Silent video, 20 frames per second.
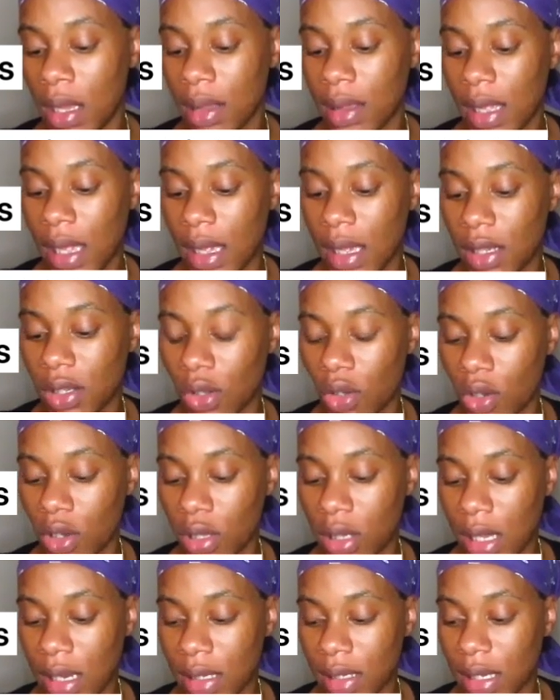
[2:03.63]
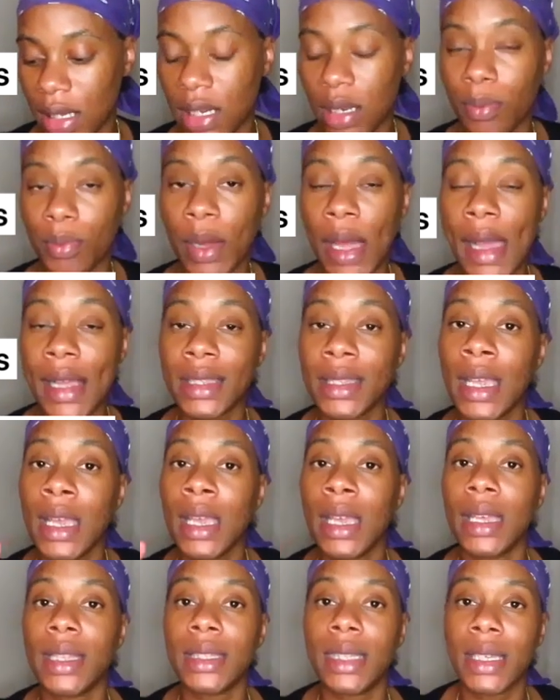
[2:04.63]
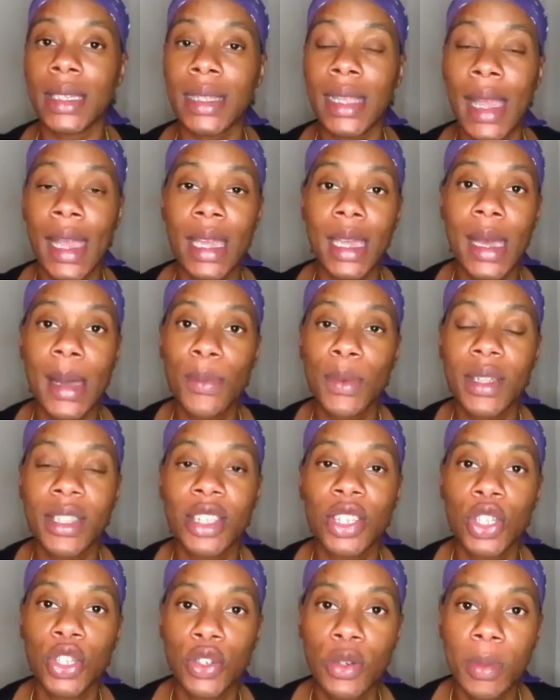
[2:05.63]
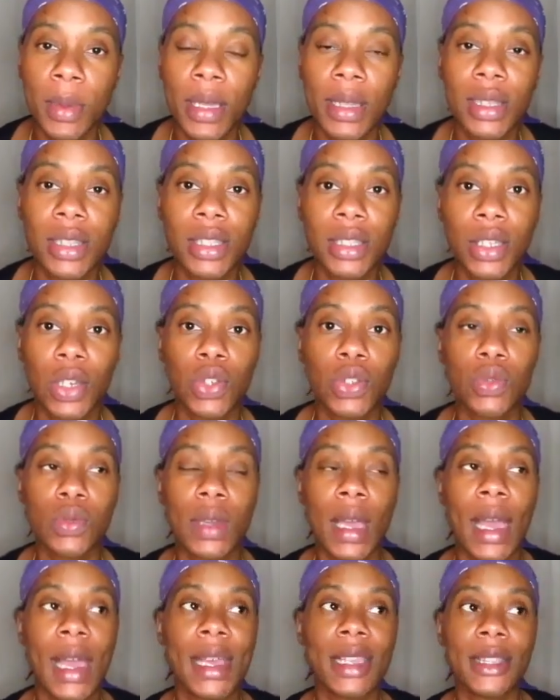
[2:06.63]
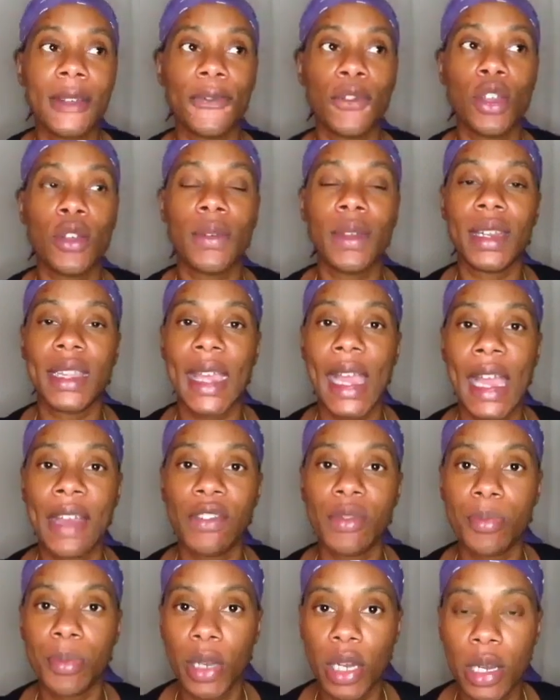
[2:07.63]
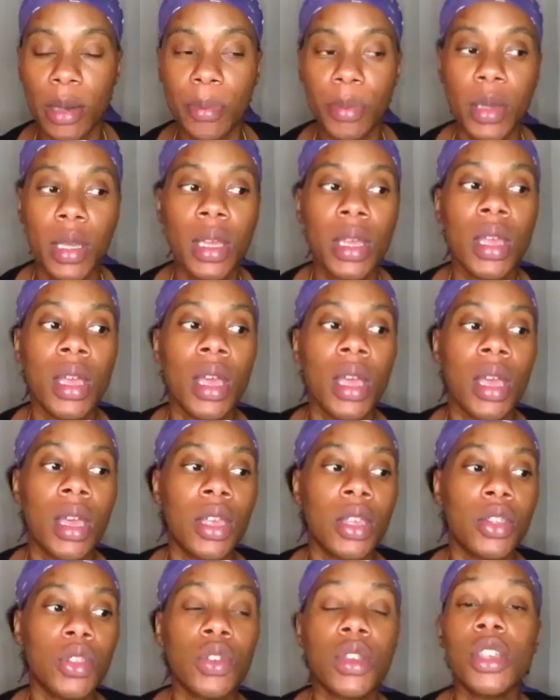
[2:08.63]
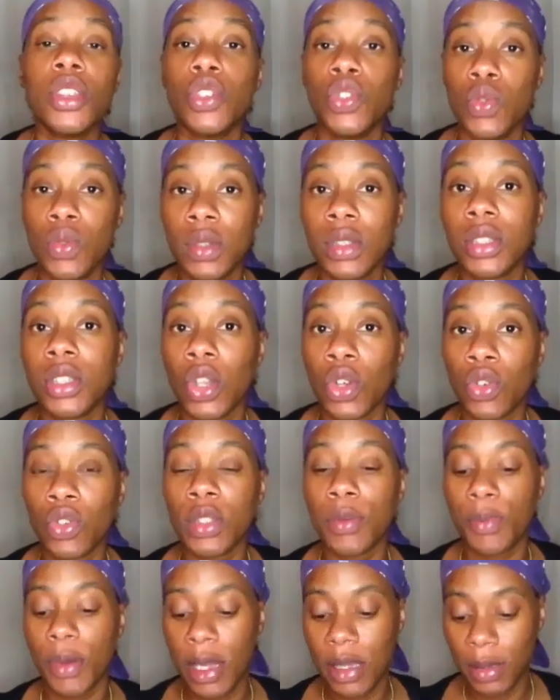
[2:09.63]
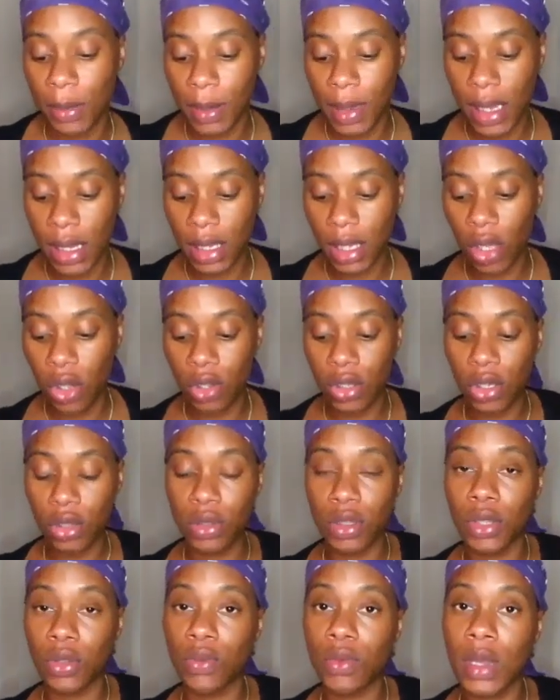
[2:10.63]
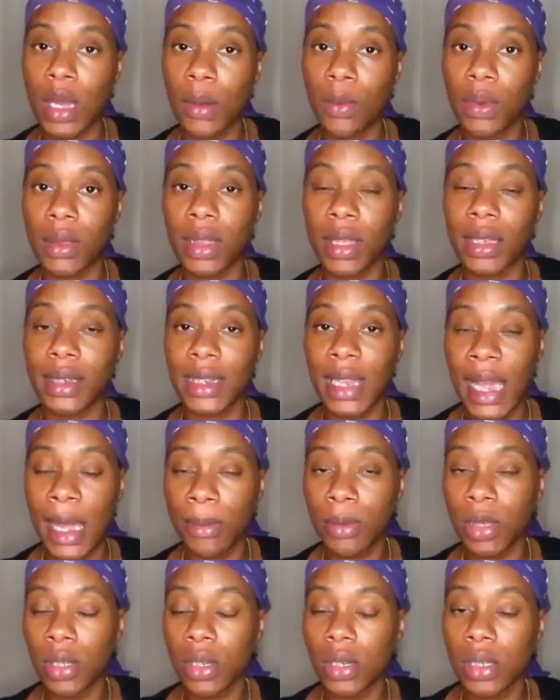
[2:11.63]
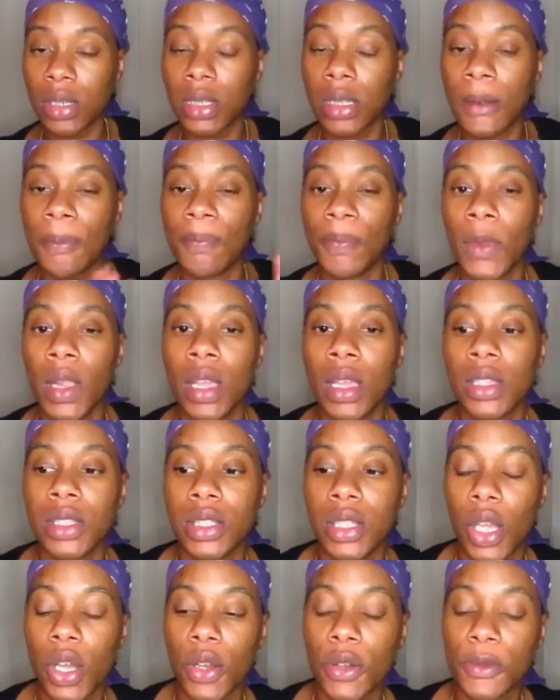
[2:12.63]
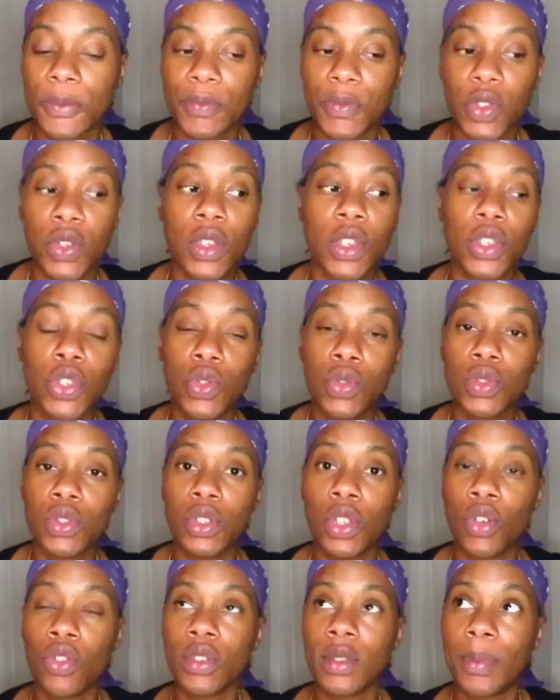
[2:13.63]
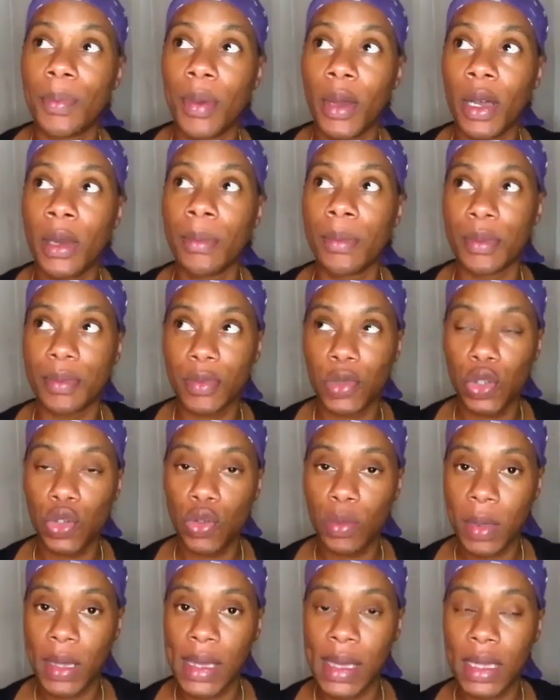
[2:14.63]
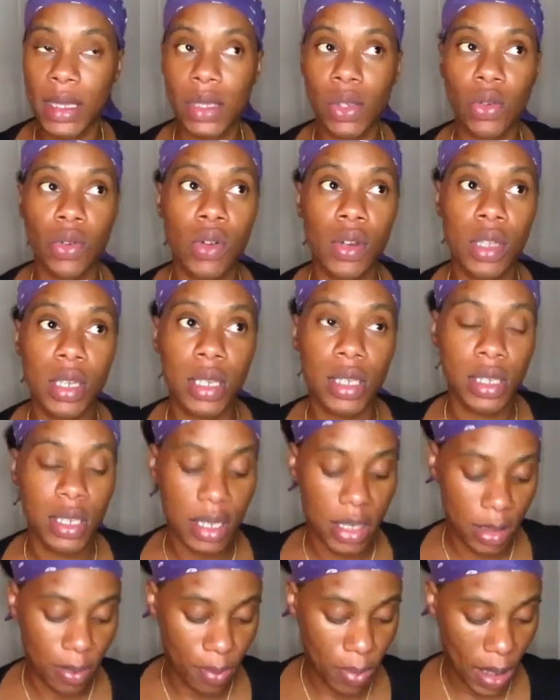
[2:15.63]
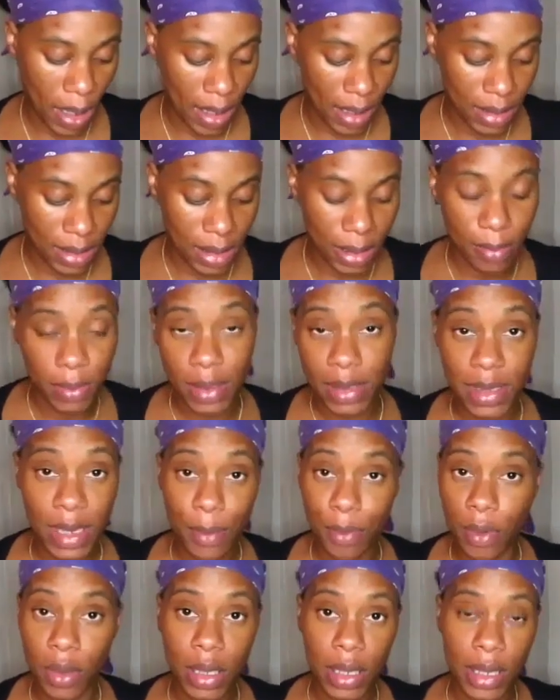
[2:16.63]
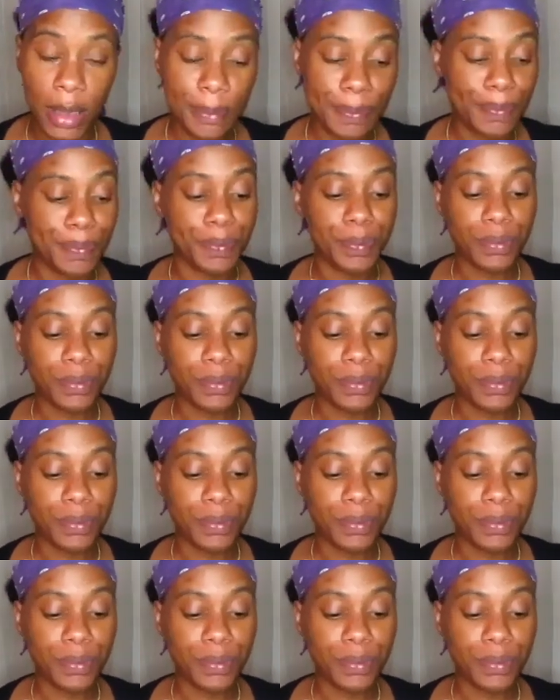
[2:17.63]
That is all that is in the box. It does not come with tubing, so you guys, if you already have a pump, you can use those pumps because it also do come with adapters. So you could use those pump tubings, or you can just buy some separately.